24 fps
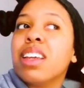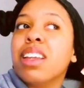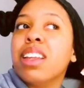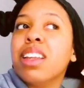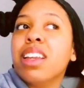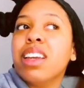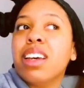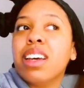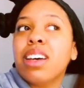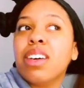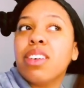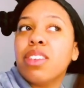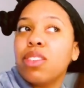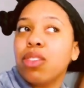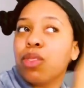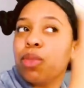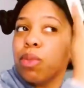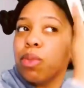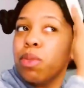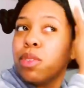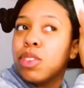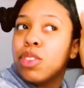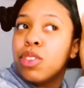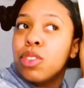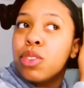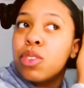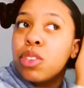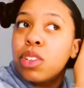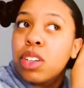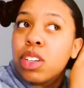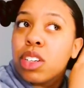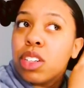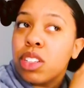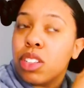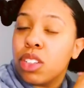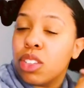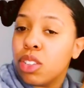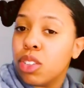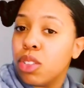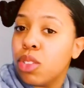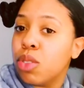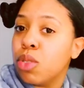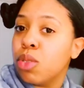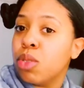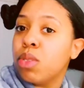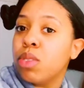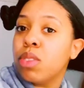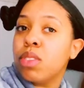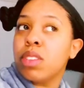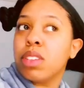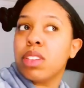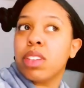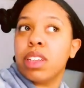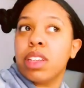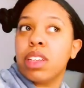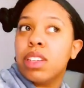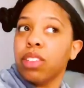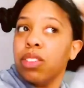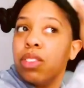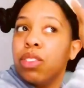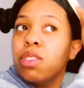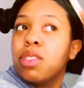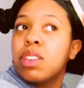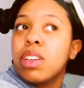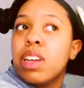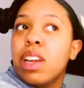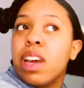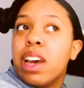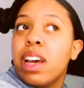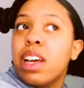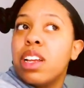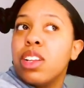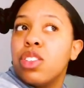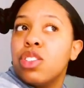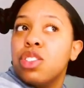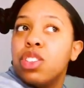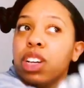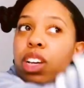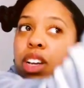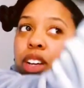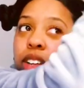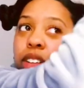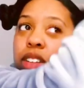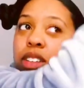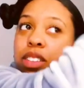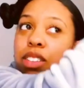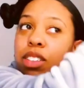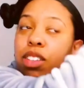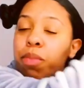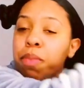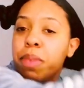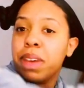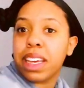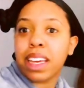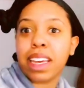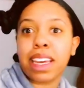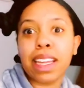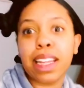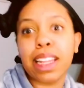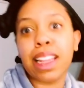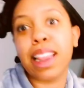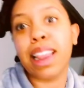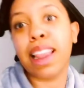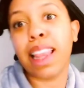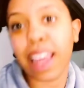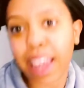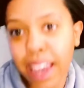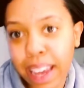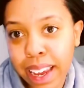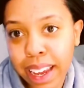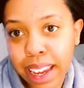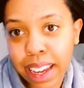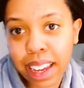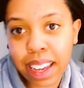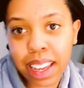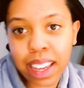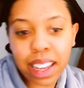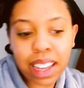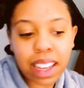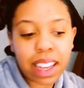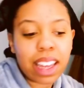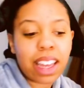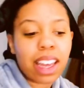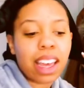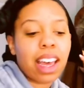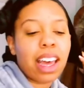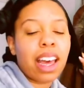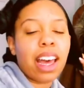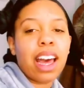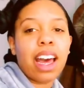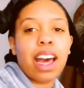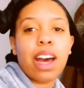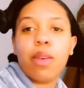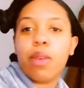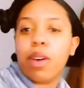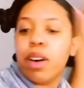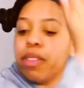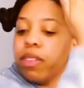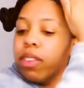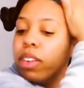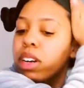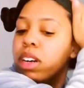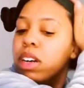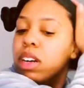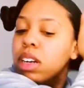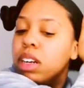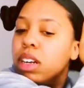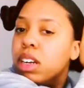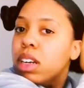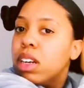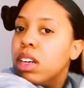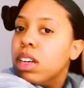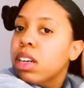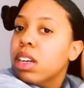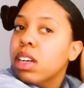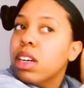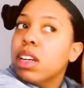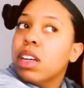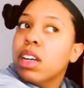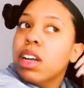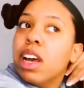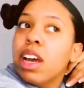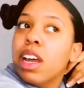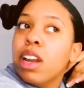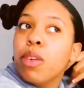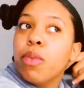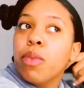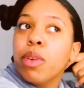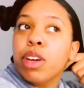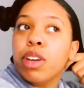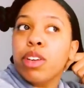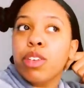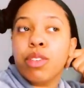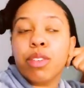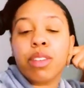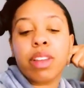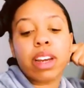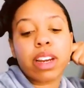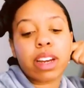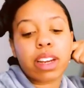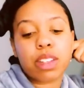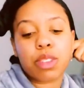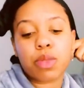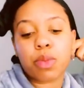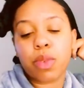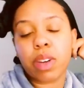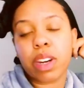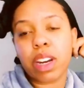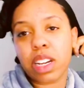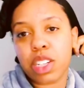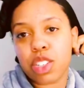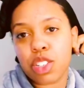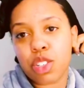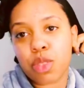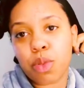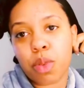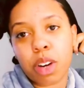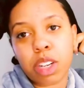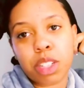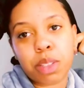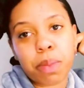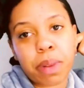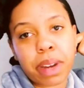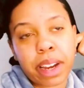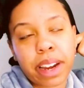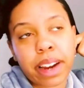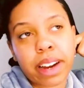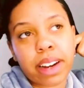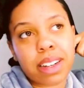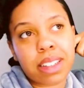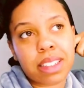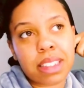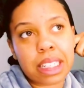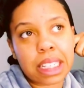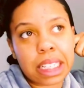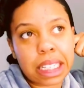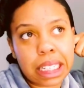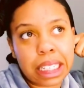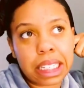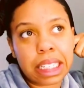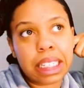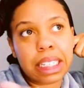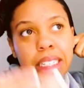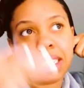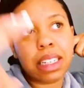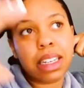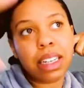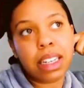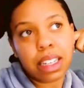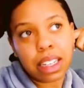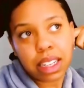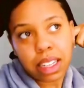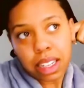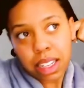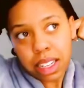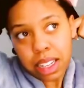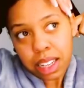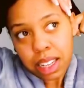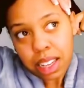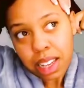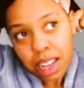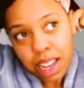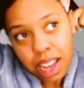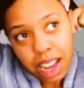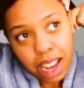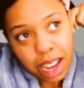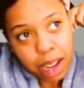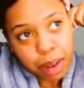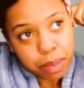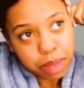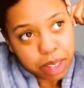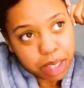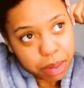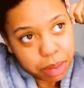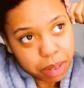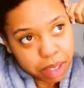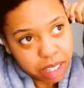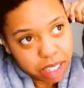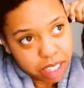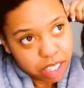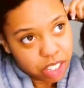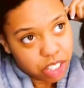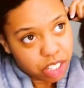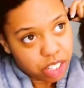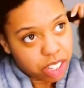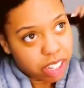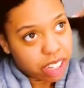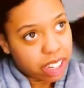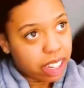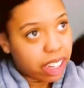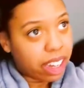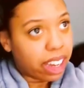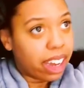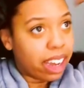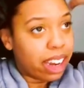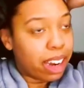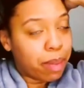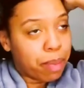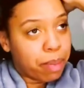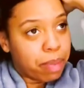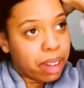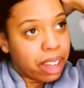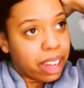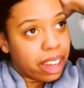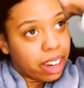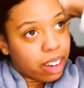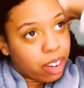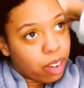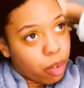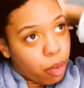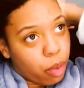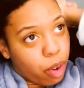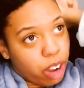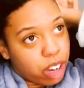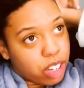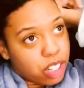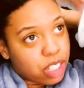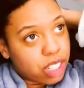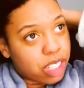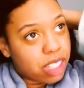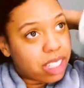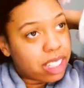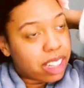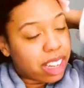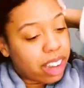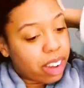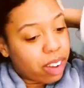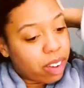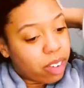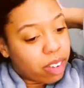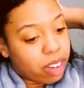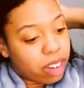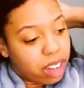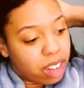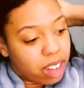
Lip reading: Now, what you could do is you can add gel to make it lay. However, I don't want to do that because when I just wash my hair, it's clean. I'm deep conditioning, and I'm planning on washing this out